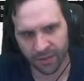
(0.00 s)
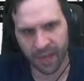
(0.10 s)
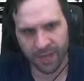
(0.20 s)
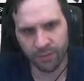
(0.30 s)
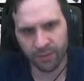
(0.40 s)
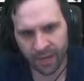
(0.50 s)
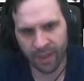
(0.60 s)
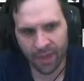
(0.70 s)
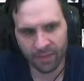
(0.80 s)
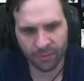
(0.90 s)
yeah, that would yeah,
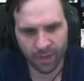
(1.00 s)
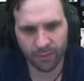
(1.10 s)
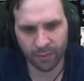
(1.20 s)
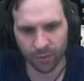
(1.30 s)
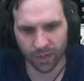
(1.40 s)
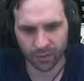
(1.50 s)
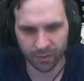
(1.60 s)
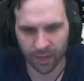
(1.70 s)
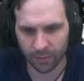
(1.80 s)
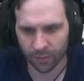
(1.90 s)
that's what I would want.
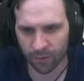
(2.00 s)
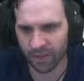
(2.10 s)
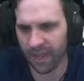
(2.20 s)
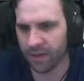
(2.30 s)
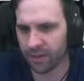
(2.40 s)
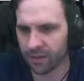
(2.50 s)
I would want that.